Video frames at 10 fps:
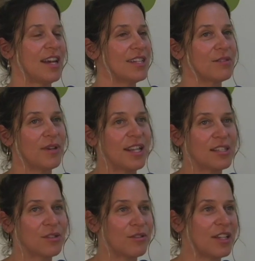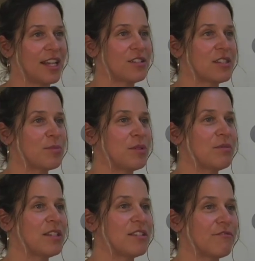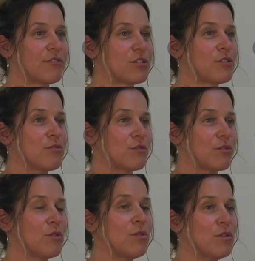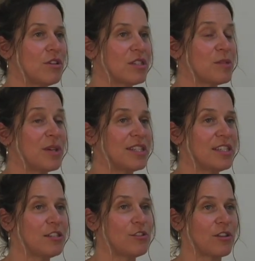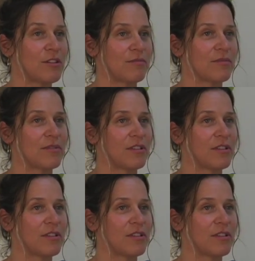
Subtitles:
as well as correlations between different student cohorts by teacher.